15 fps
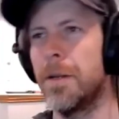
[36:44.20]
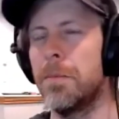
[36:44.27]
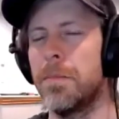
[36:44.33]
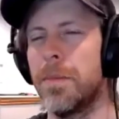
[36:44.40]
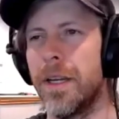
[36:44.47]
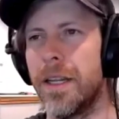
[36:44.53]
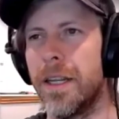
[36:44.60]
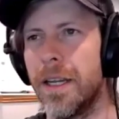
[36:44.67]

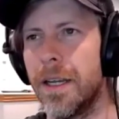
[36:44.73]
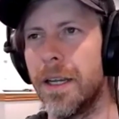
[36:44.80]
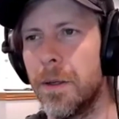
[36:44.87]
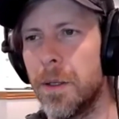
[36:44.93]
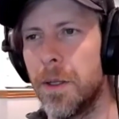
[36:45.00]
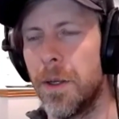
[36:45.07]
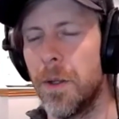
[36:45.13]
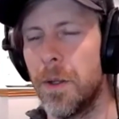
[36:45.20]

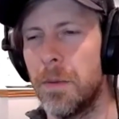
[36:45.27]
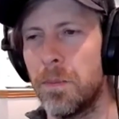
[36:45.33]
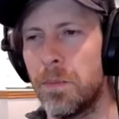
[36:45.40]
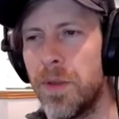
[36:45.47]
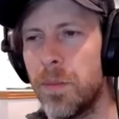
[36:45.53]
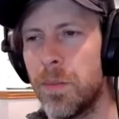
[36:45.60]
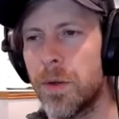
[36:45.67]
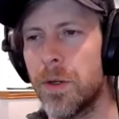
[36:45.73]
But
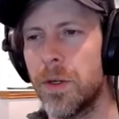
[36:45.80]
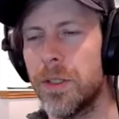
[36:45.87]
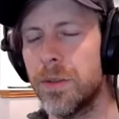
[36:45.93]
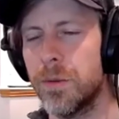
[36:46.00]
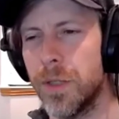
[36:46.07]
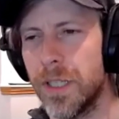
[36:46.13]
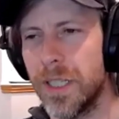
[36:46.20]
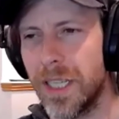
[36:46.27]
people
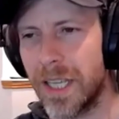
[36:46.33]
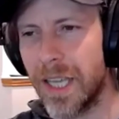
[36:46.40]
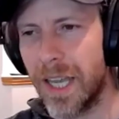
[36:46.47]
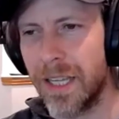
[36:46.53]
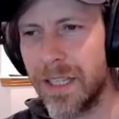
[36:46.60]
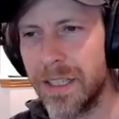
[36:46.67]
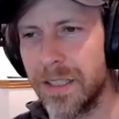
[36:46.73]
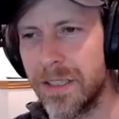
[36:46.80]
couldn't really
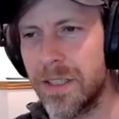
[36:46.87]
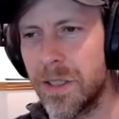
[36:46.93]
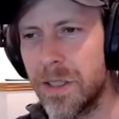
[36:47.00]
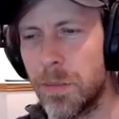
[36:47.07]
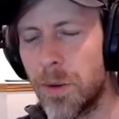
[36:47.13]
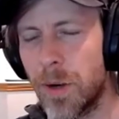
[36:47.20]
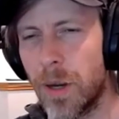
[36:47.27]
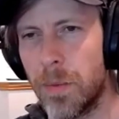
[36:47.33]
get to the
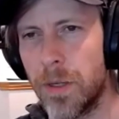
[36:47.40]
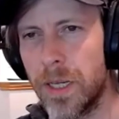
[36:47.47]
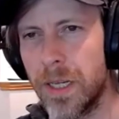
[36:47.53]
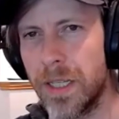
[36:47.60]
property,